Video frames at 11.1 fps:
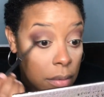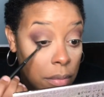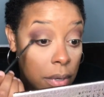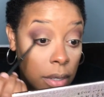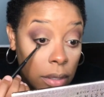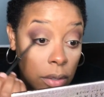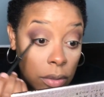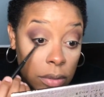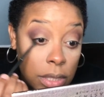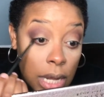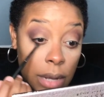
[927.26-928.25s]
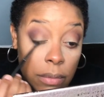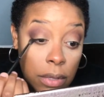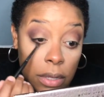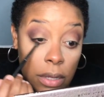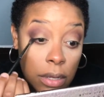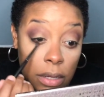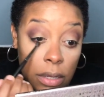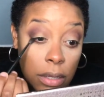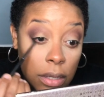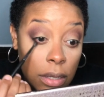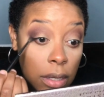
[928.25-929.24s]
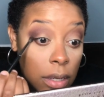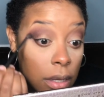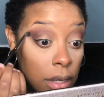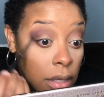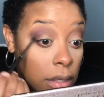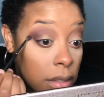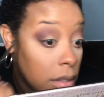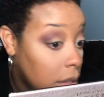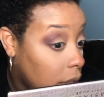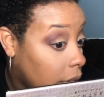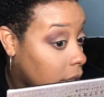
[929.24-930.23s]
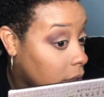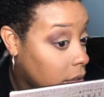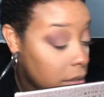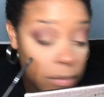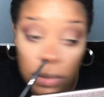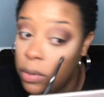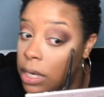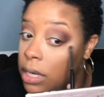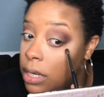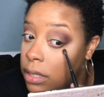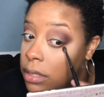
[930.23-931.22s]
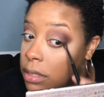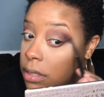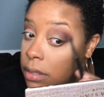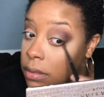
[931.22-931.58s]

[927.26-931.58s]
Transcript: Bring a little depth to that smokiness.